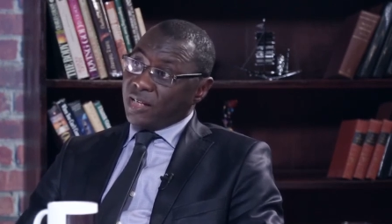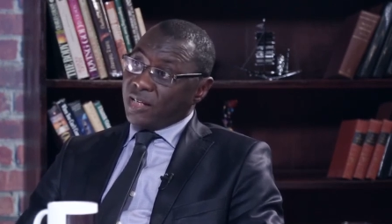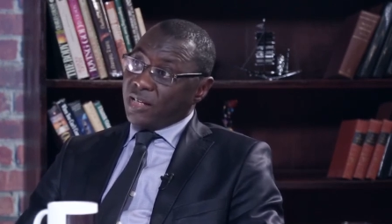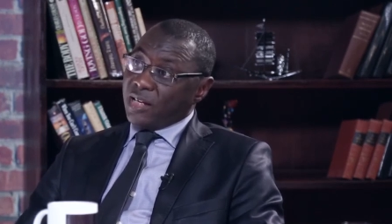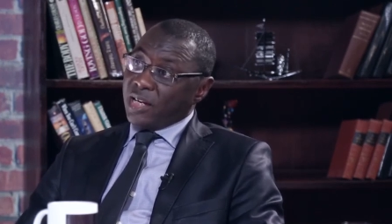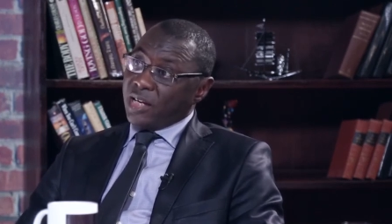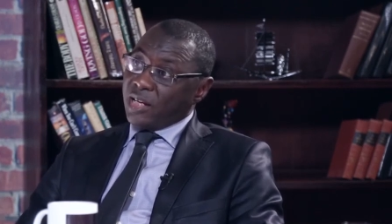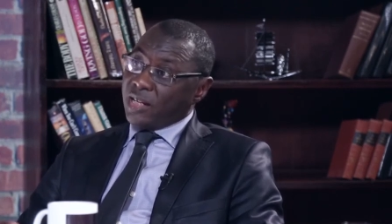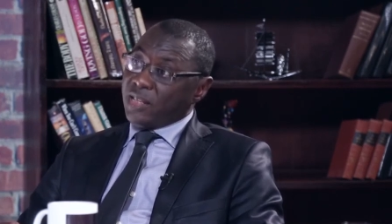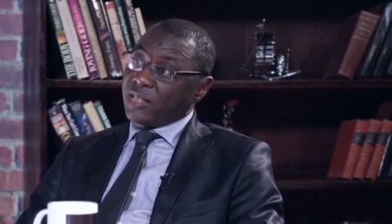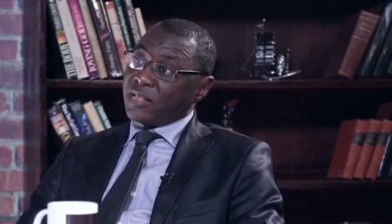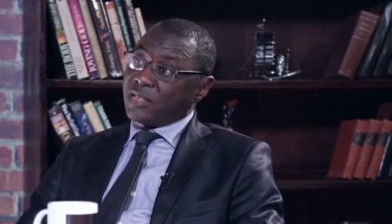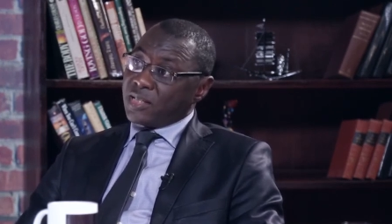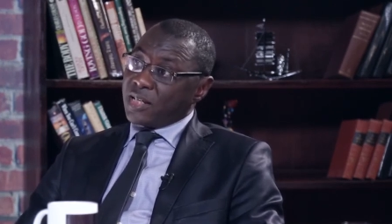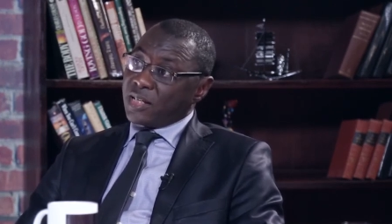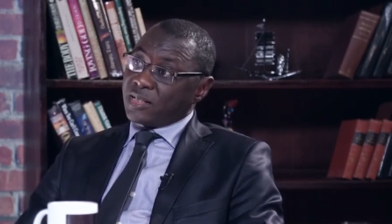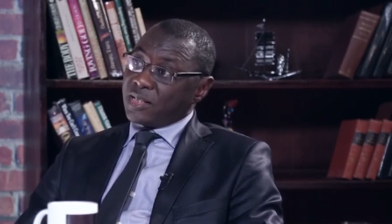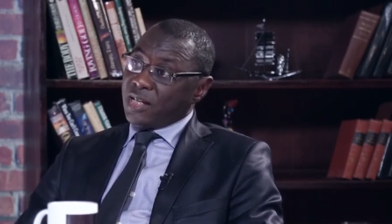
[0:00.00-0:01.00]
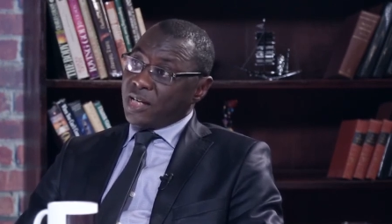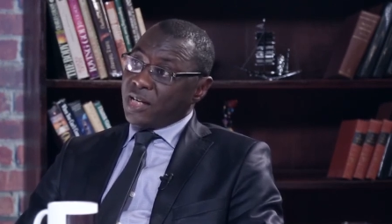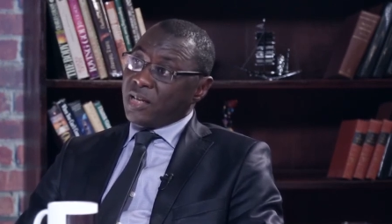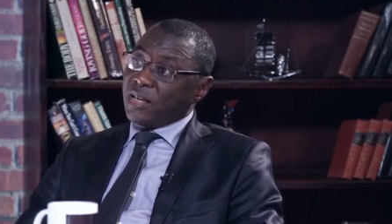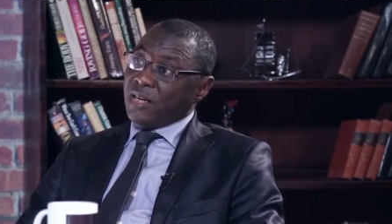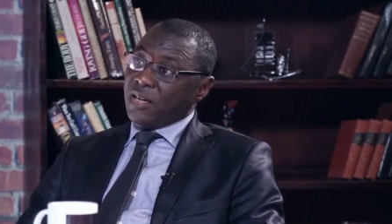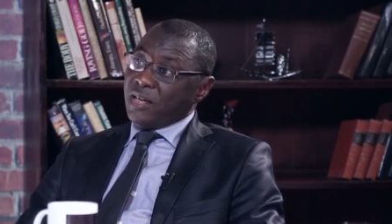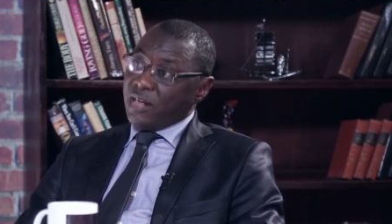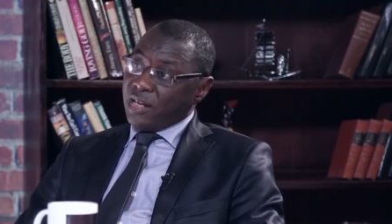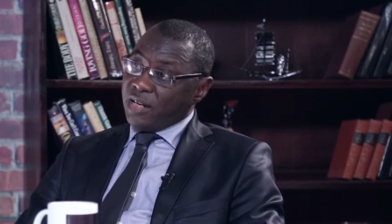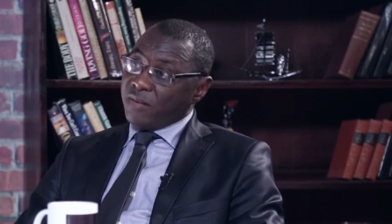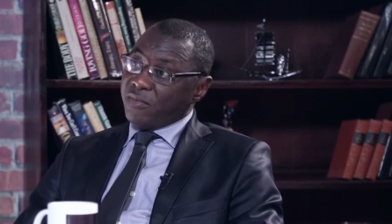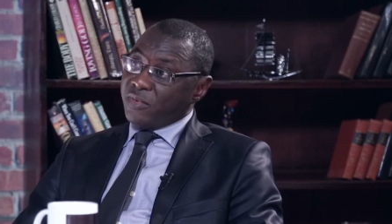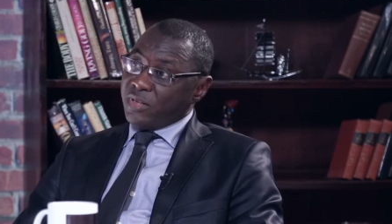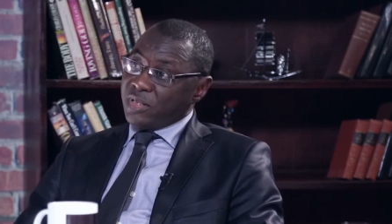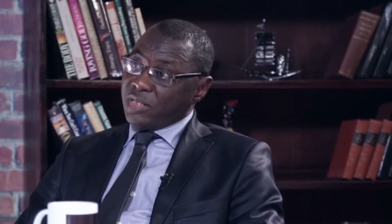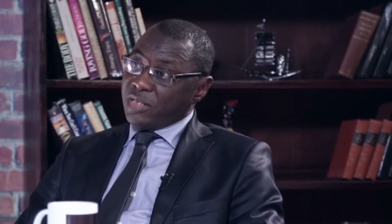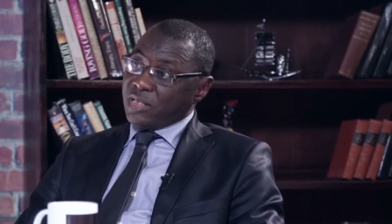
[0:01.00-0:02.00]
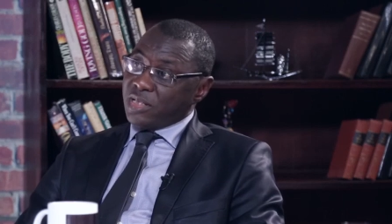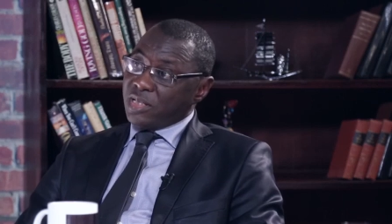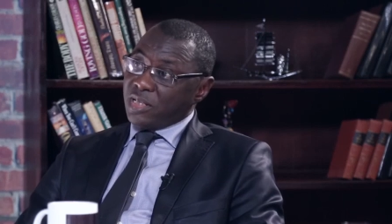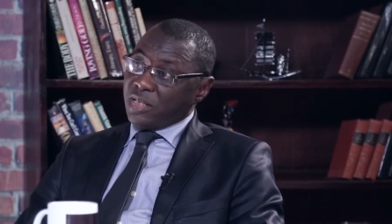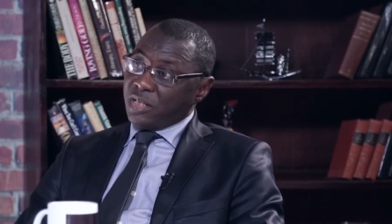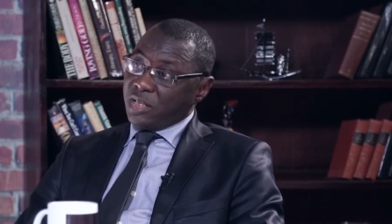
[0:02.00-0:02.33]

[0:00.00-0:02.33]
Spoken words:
the energy sector levies.